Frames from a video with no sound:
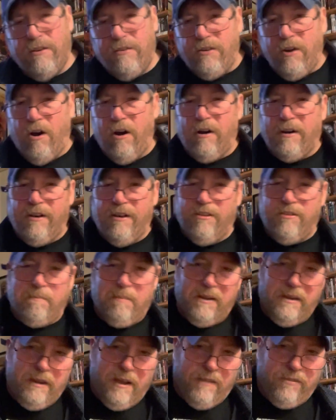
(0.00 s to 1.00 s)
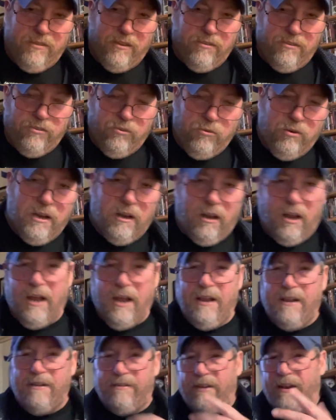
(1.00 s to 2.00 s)
darkness, but yet the street
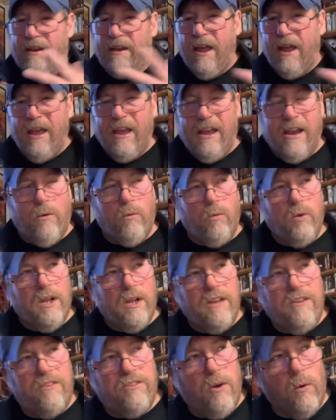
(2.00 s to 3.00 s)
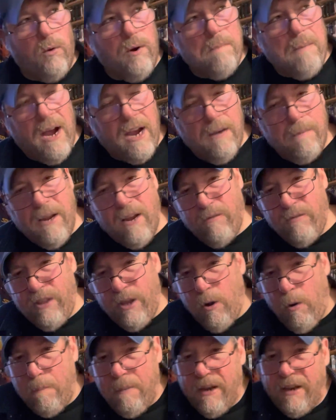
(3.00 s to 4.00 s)
lights. And it really so reminded me of
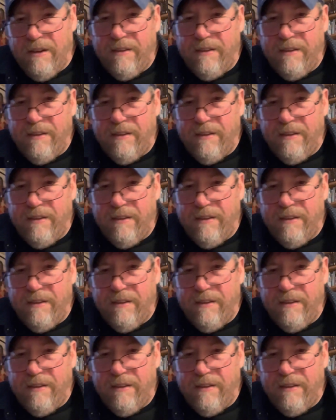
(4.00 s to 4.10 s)
the opening